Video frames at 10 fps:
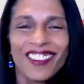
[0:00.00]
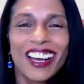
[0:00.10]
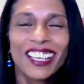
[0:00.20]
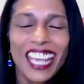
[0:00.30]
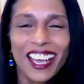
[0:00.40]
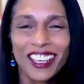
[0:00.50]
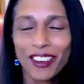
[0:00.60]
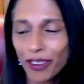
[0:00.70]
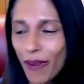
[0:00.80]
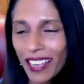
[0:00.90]
Well, yeah,
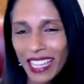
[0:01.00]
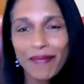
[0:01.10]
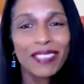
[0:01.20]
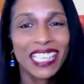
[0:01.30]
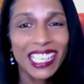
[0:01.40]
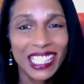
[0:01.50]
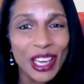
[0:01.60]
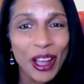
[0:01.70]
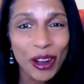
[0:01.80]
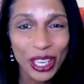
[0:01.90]
you want them to get to
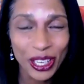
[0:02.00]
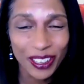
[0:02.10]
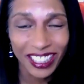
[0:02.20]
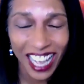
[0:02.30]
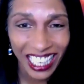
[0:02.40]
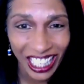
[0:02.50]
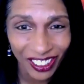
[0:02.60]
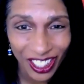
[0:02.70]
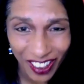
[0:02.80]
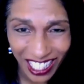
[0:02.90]
know you and like you
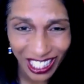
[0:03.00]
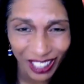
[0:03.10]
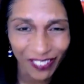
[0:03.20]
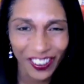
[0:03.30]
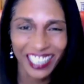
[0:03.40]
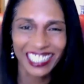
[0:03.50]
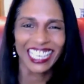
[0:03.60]
and trust you first,